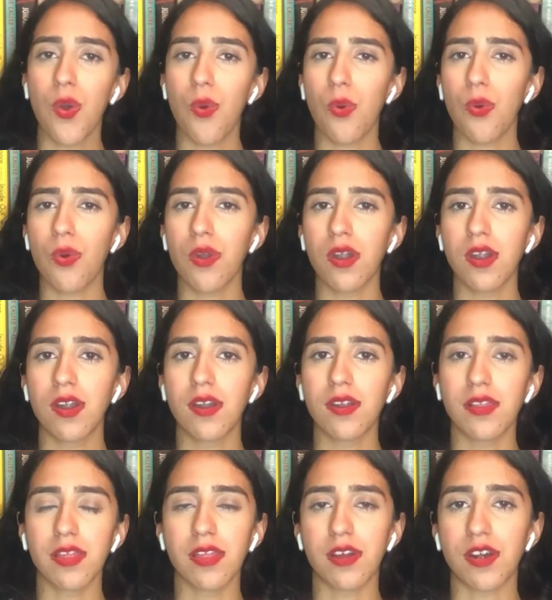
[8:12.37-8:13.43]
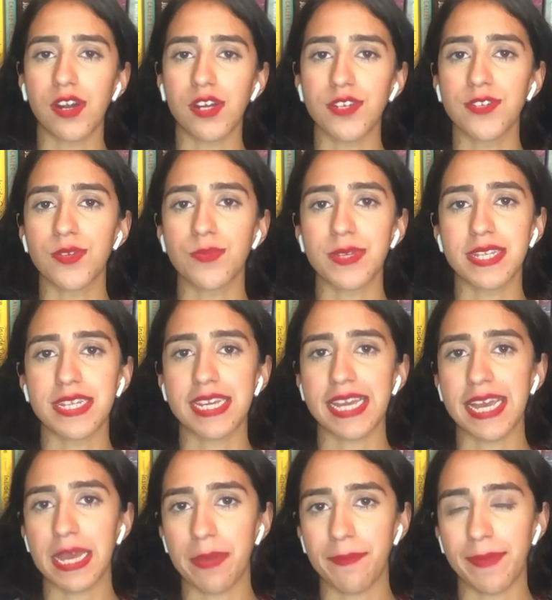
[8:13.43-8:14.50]
or Lars, who was the
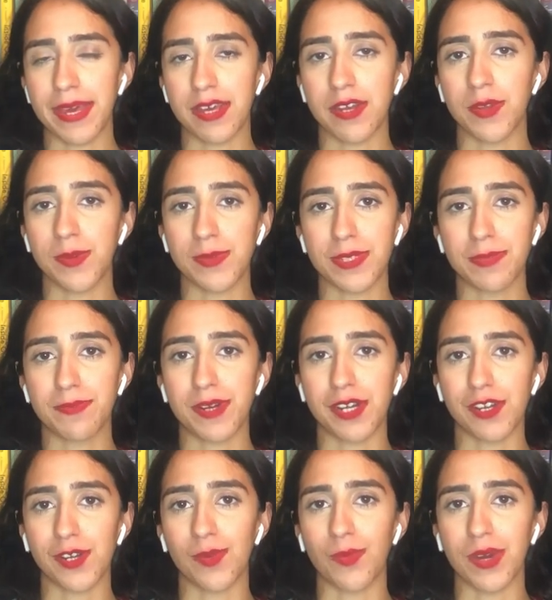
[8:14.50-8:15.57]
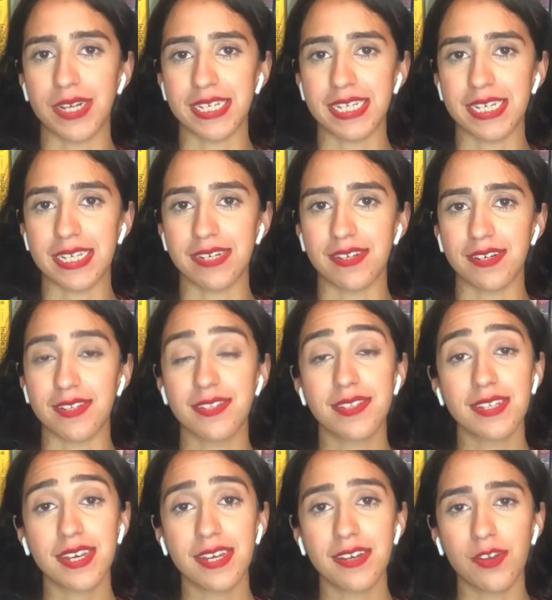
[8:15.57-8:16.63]
gay man whose partner wanted a
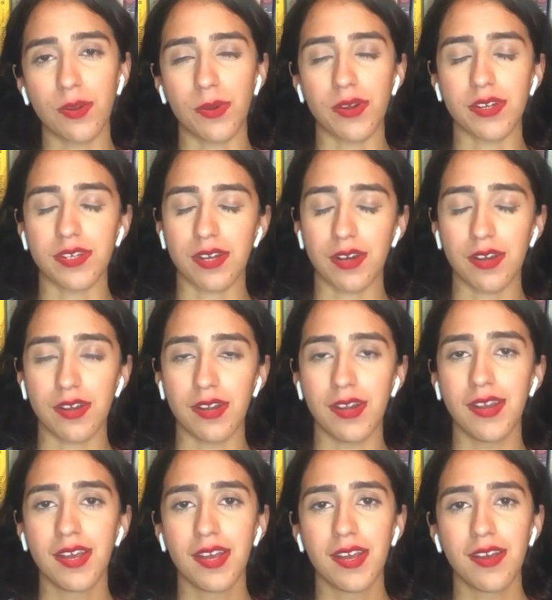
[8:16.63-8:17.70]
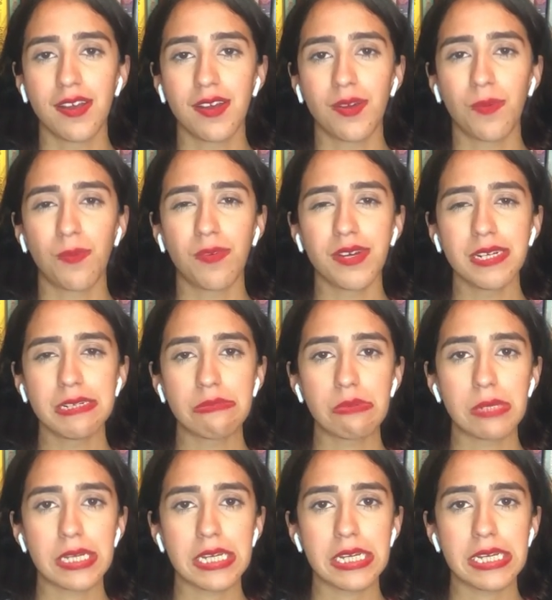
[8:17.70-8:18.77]
son or a daughter, weren't
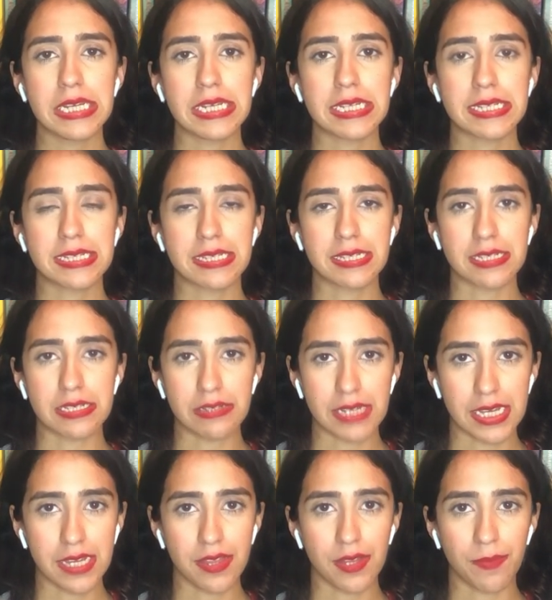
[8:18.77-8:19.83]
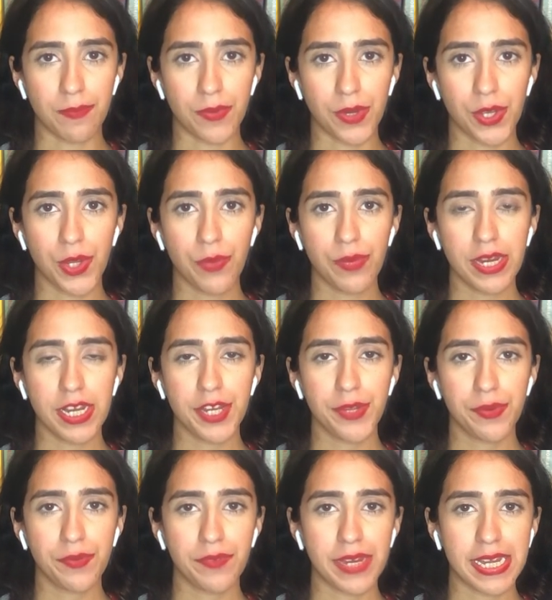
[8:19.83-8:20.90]
really necessary in the book. You really
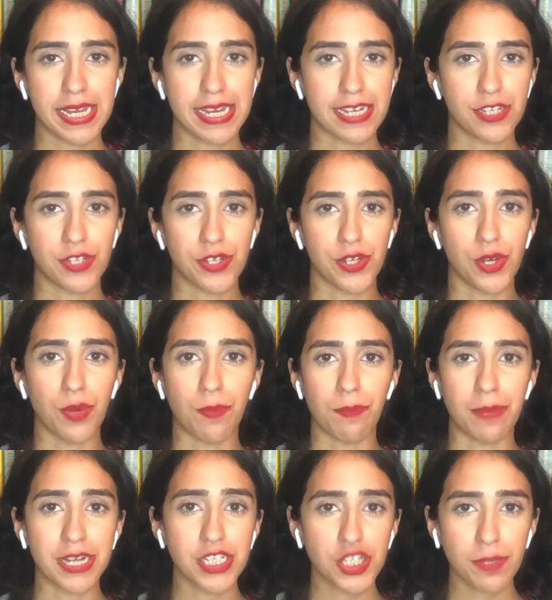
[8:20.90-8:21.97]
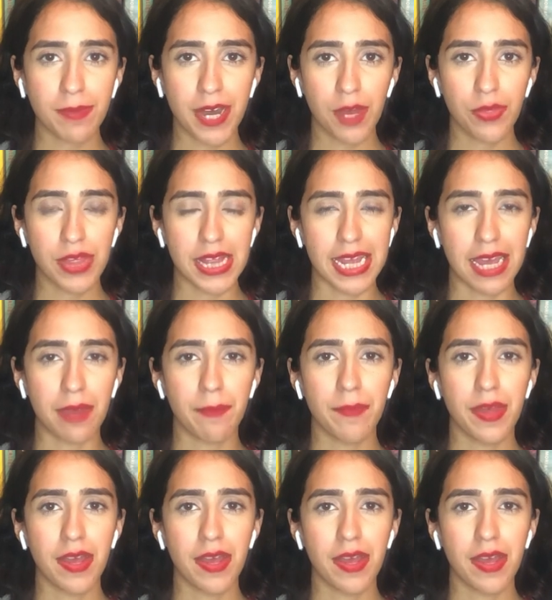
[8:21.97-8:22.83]
don't really get to know much about them.